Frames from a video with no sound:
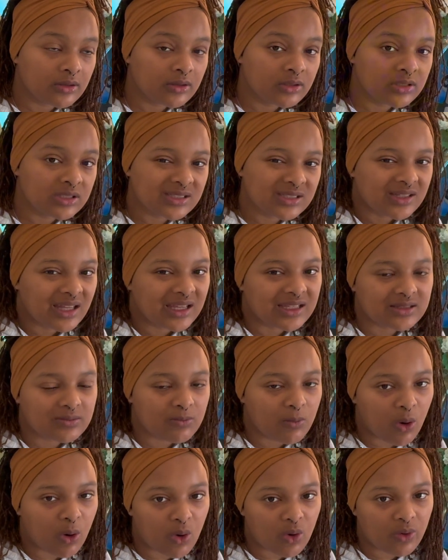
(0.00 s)
It's like
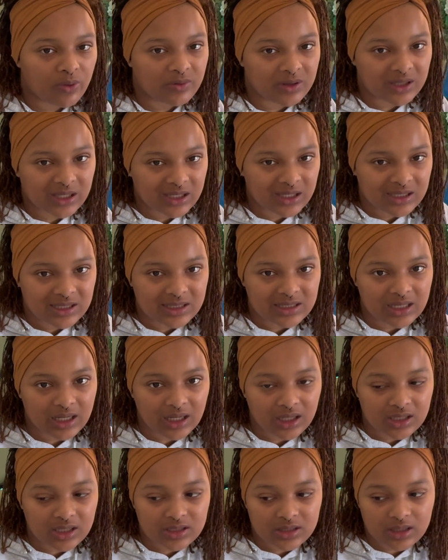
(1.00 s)
small things that I
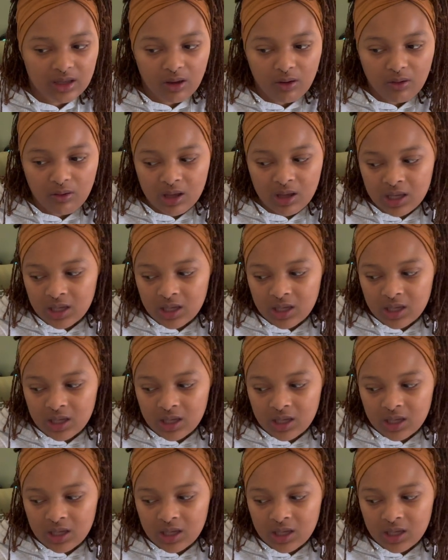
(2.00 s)
could sell,